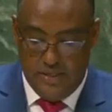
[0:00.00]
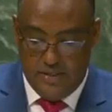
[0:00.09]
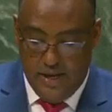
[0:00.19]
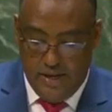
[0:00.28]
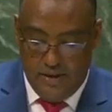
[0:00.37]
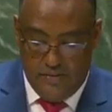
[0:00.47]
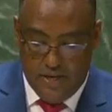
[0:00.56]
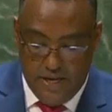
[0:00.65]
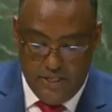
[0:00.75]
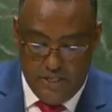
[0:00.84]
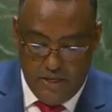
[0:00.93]
the grave
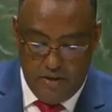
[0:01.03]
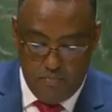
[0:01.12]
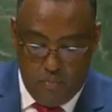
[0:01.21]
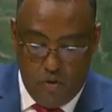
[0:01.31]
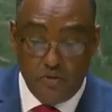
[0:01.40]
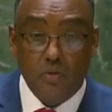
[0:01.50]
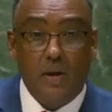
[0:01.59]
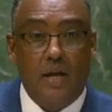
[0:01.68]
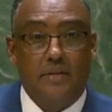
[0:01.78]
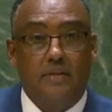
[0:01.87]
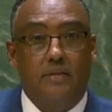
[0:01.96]
danger imposed on
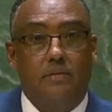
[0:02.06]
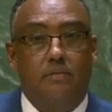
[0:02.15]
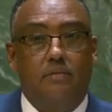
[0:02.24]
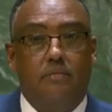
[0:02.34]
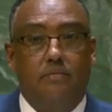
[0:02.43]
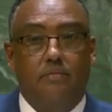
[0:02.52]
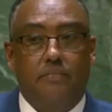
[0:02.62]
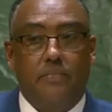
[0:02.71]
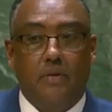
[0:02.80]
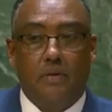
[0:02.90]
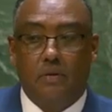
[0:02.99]
us.
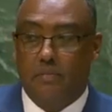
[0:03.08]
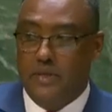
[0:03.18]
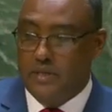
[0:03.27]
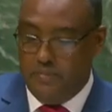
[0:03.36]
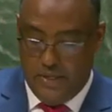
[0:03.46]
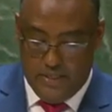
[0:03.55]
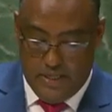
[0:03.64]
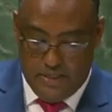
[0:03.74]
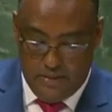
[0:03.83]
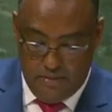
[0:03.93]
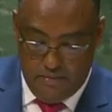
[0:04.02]
Mr. President,